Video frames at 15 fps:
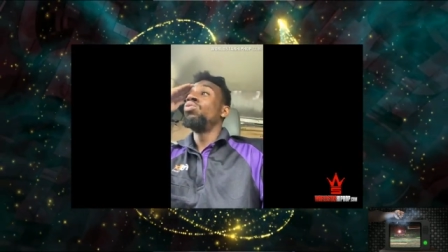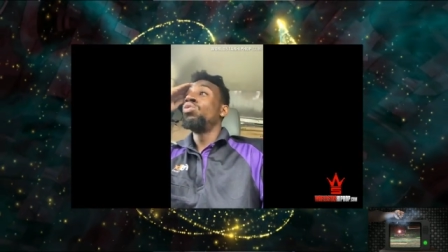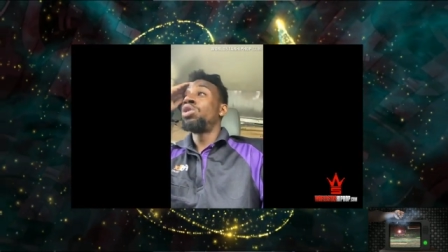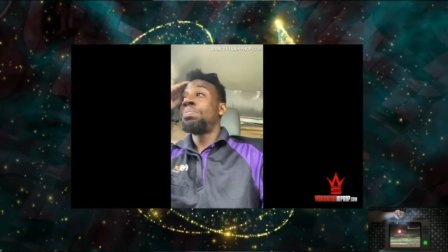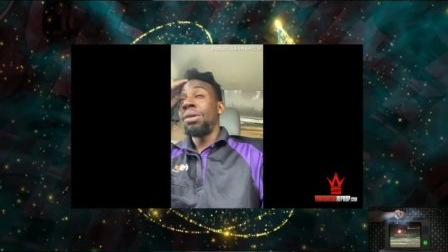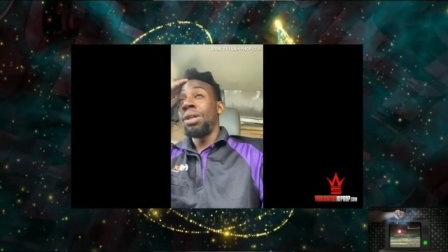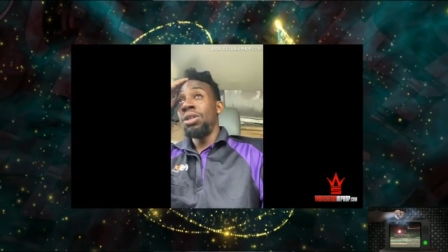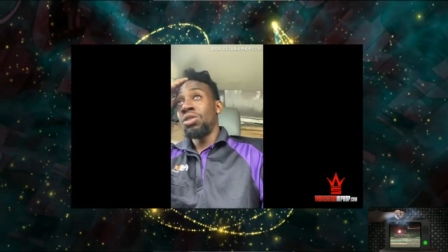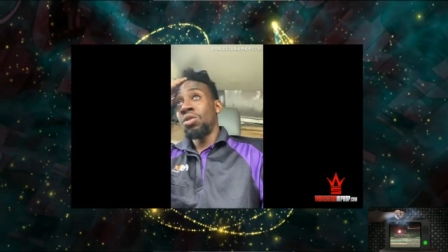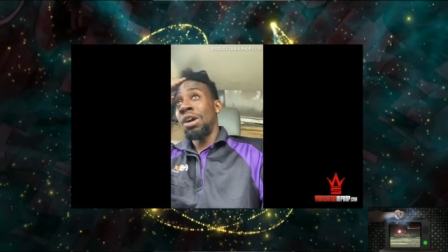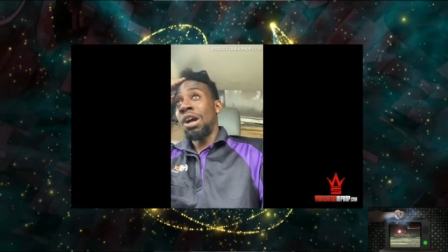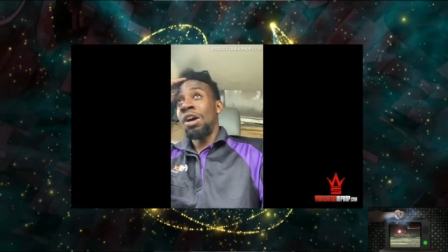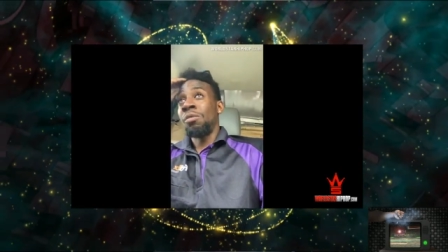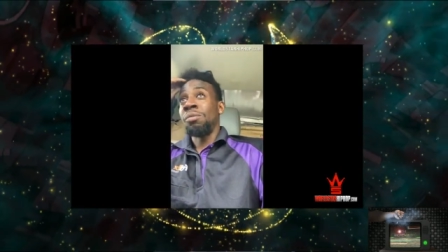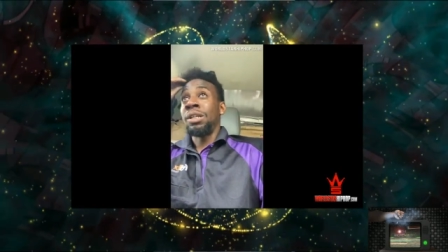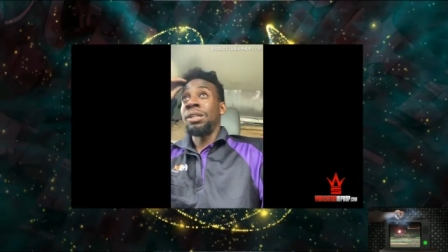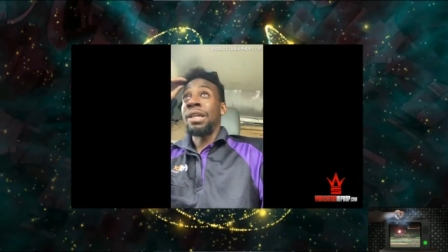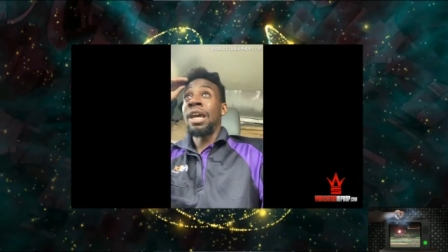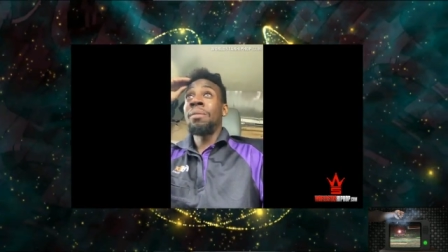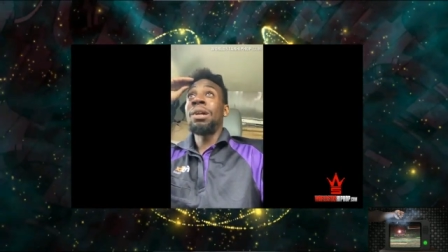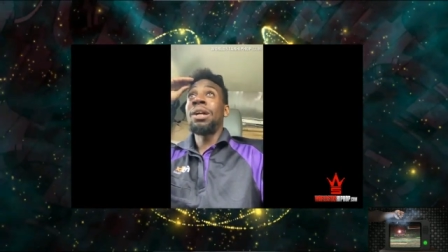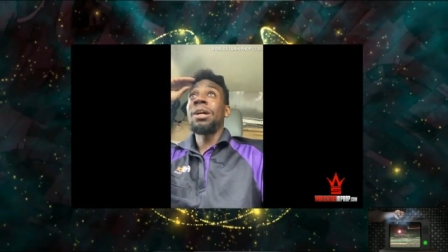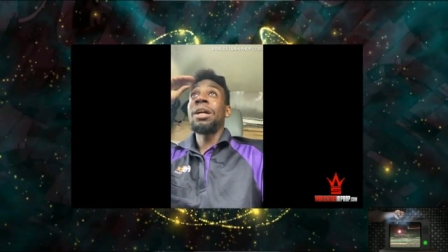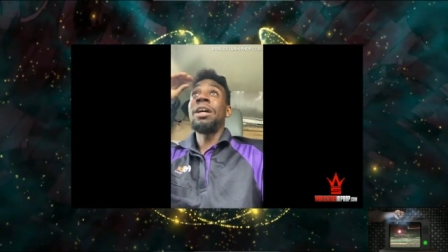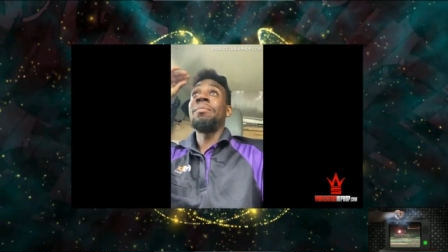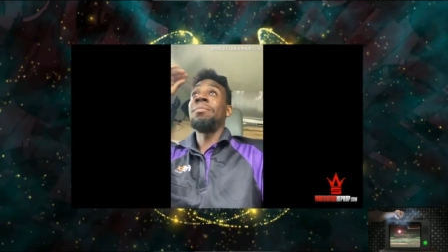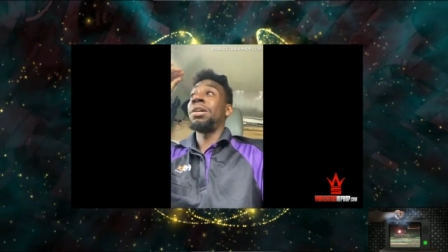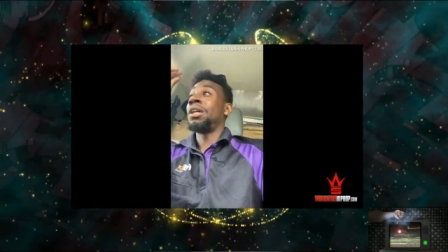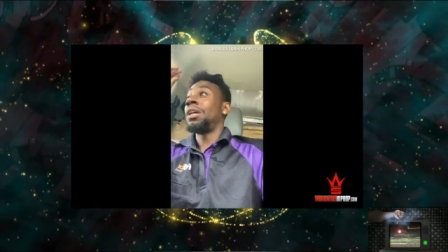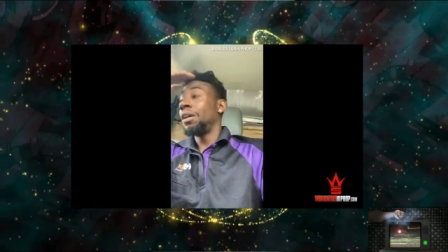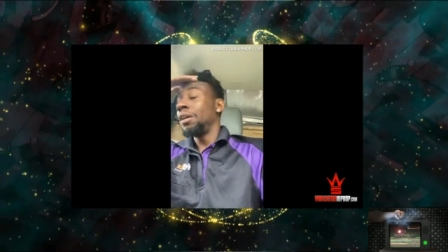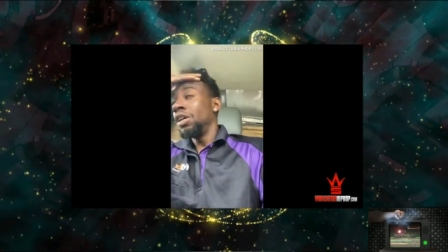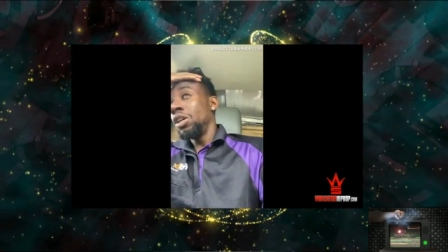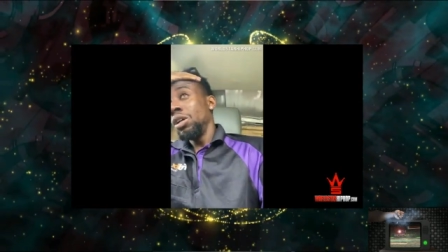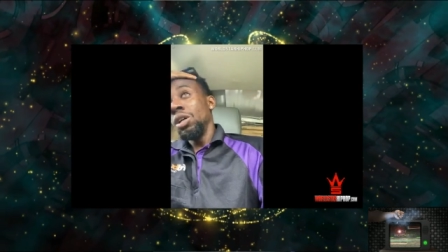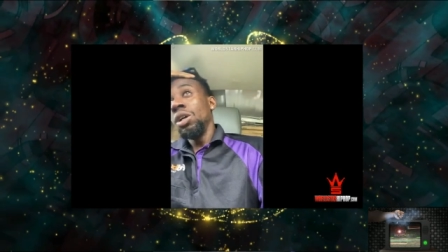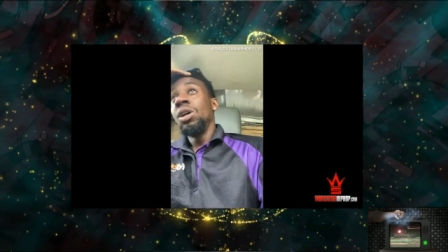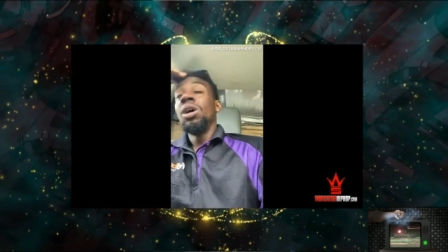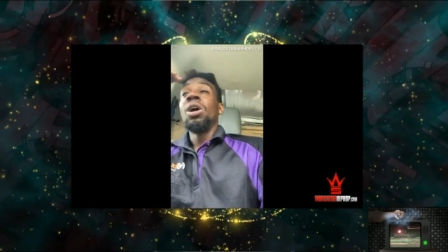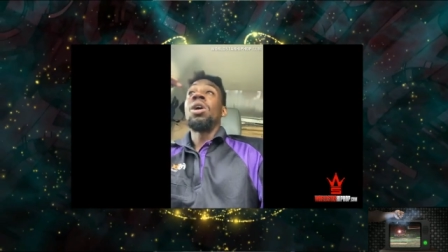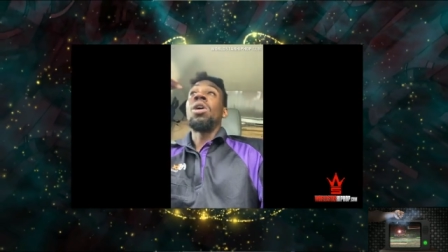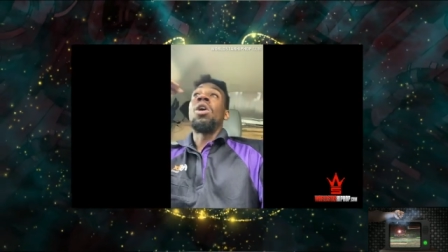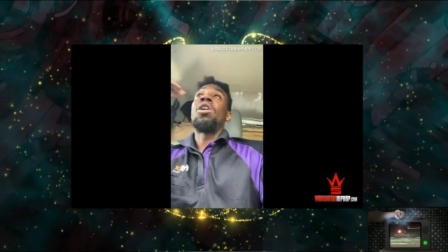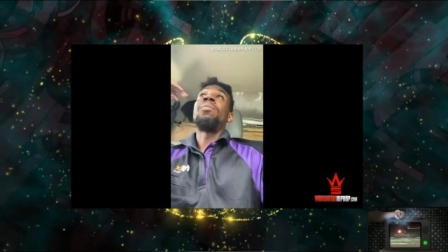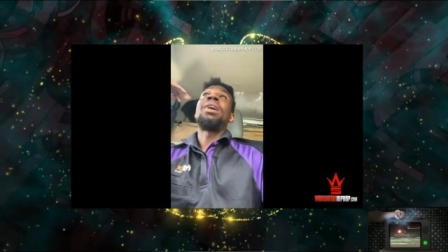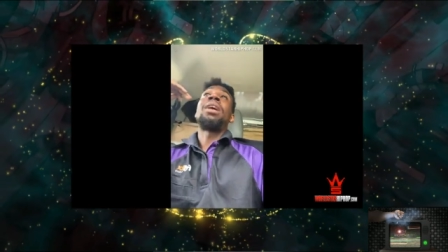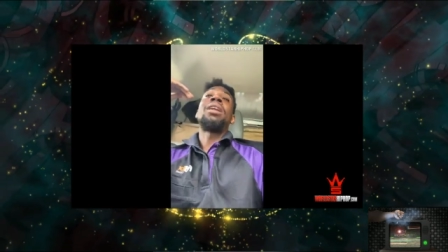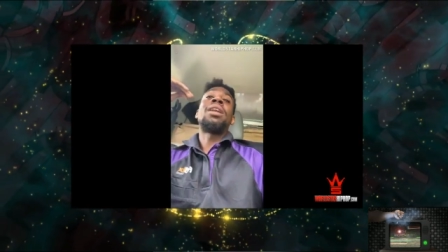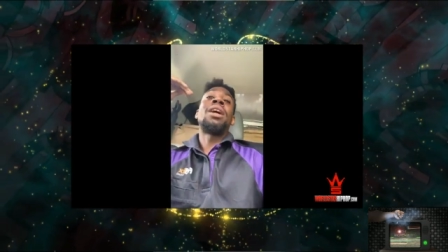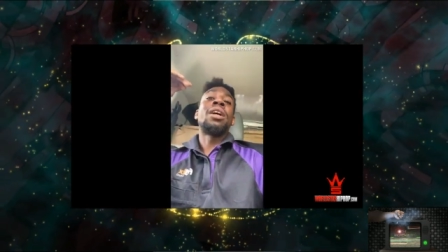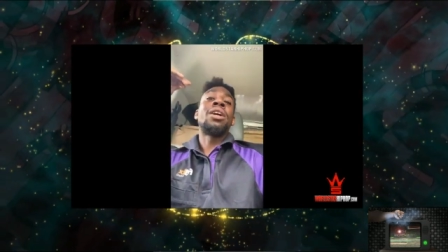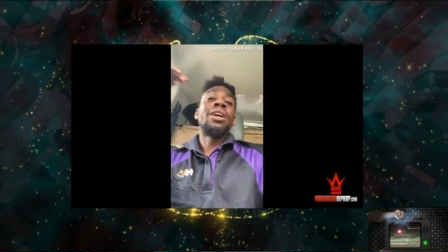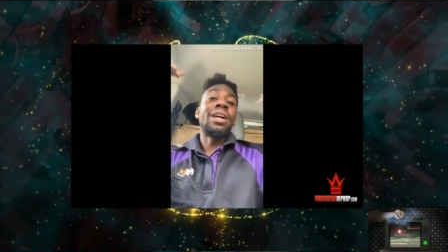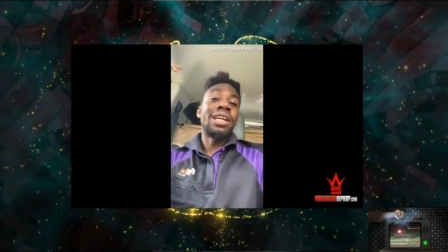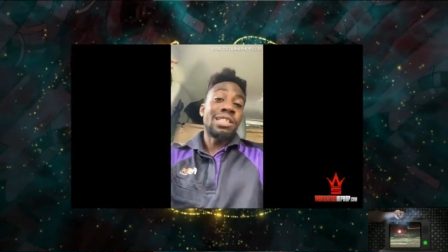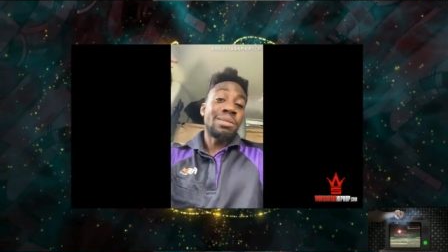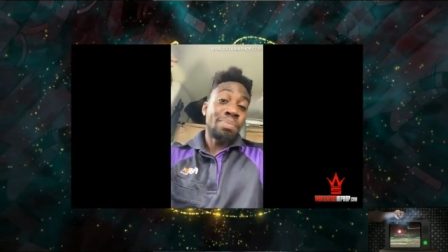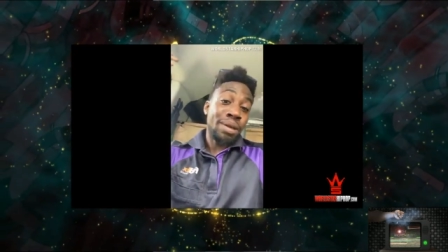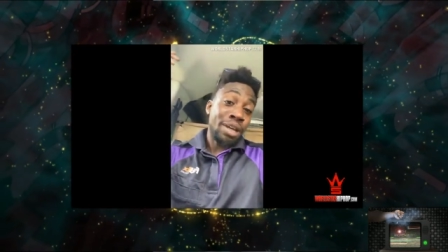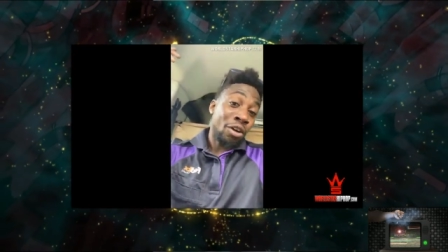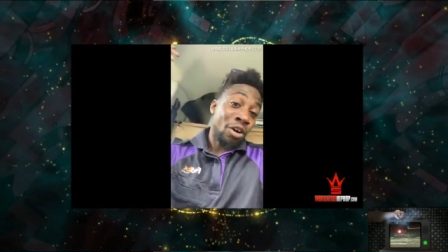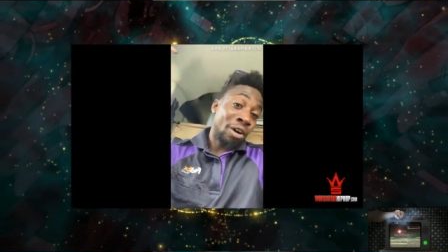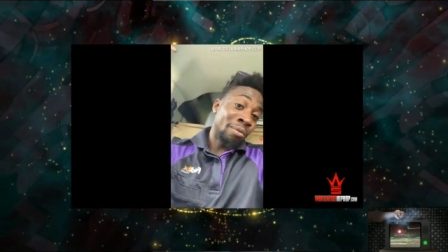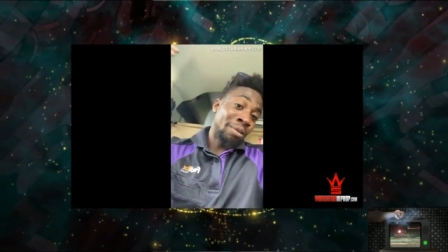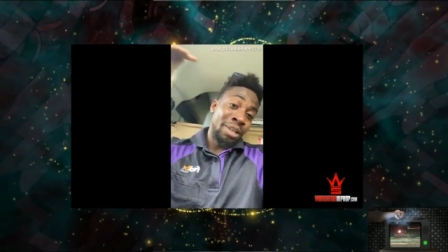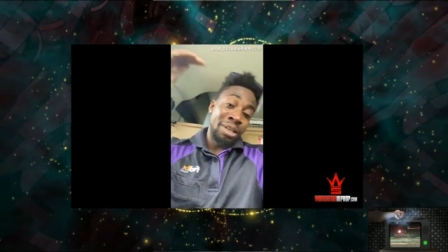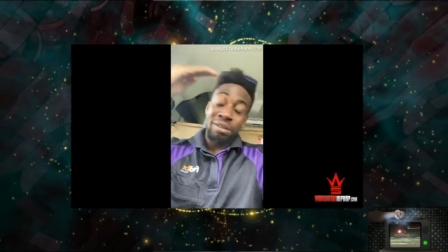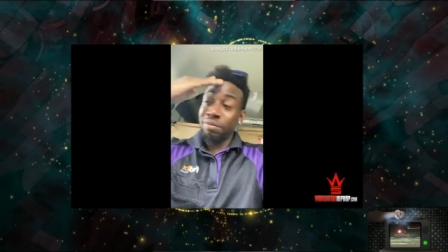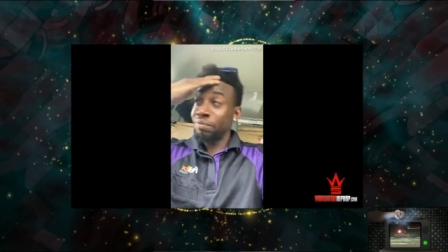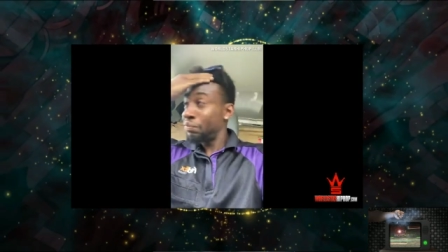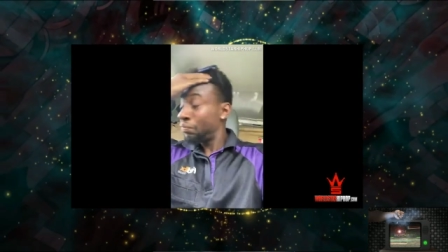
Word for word: Speeds around me, damn near hit me. Called me a nigger and spit on me.